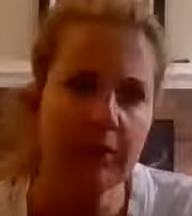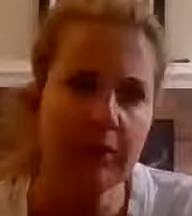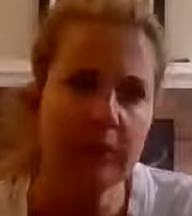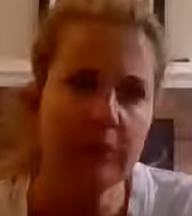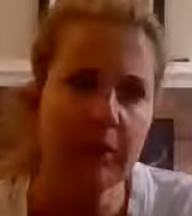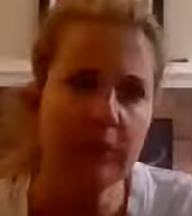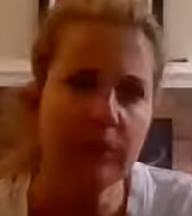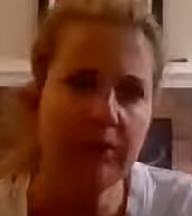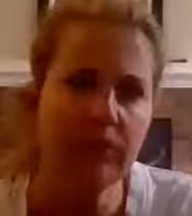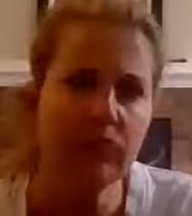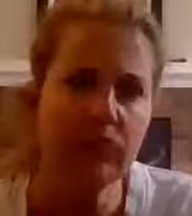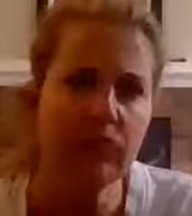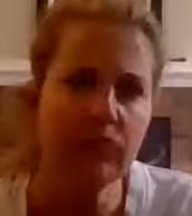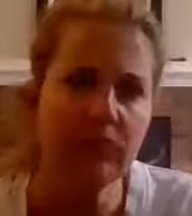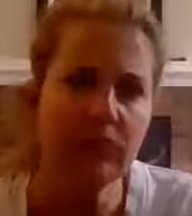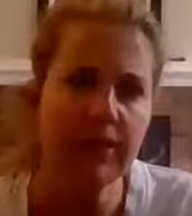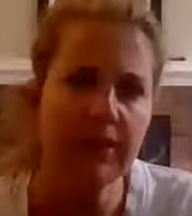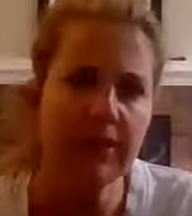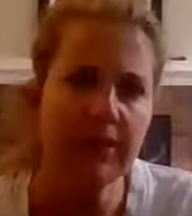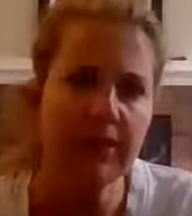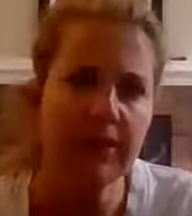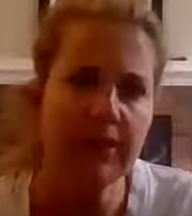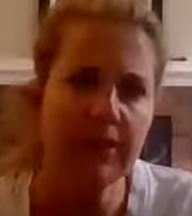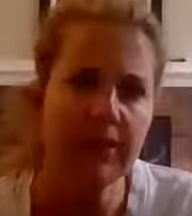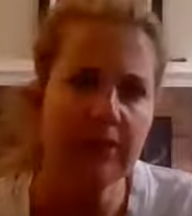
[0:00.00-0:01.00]
Bend your
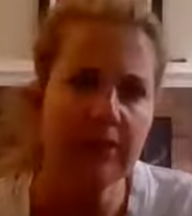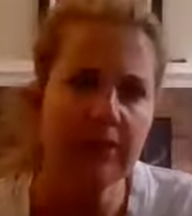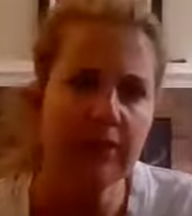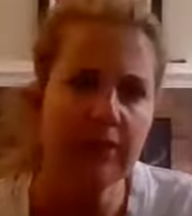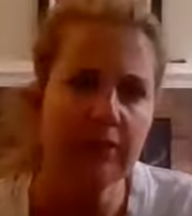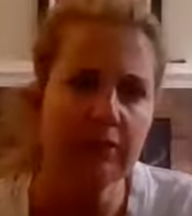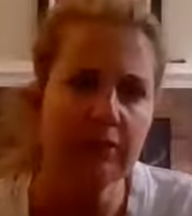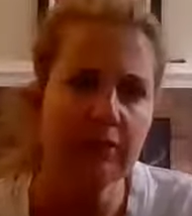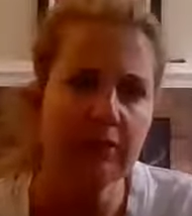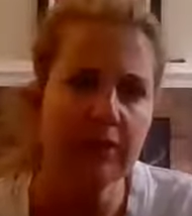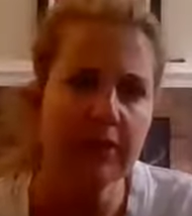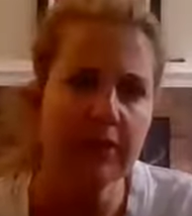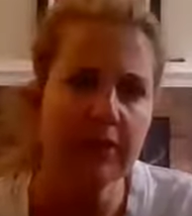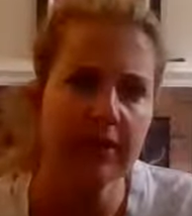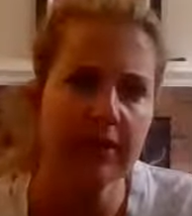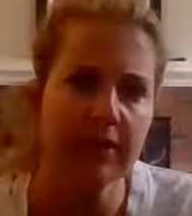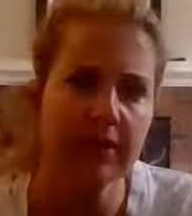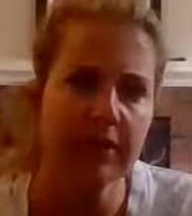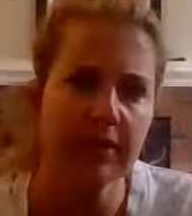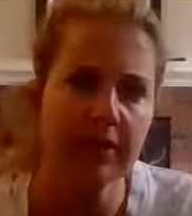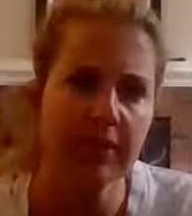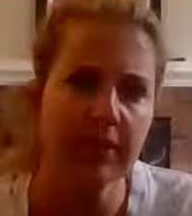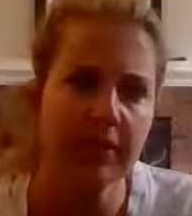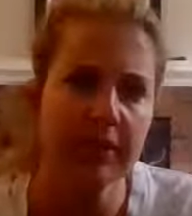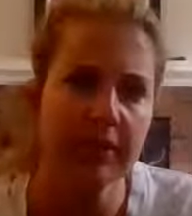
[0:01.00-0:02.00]
right knee and let your right
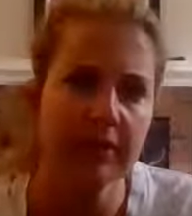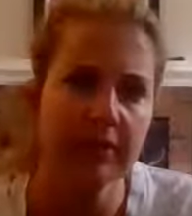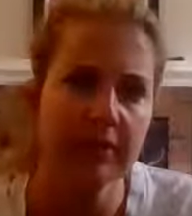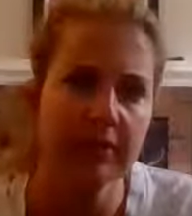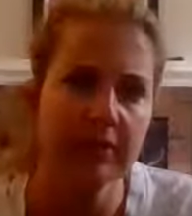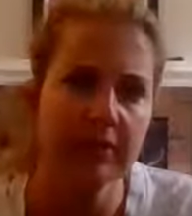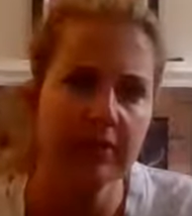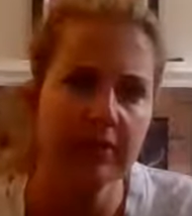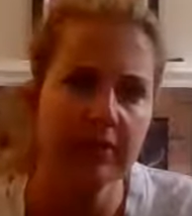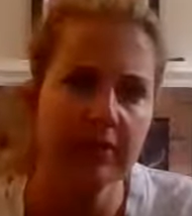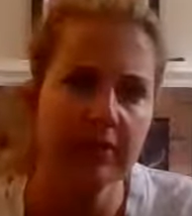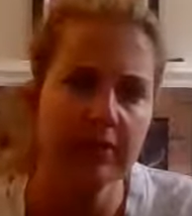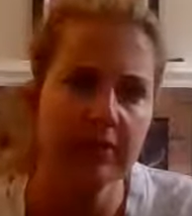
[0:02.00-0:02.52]
hip open.